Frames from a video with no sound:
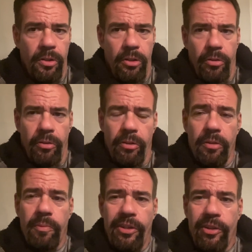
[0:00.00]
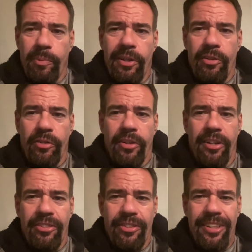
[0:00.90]
you know, there can be a place for
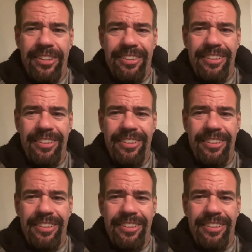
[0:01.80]
us, right?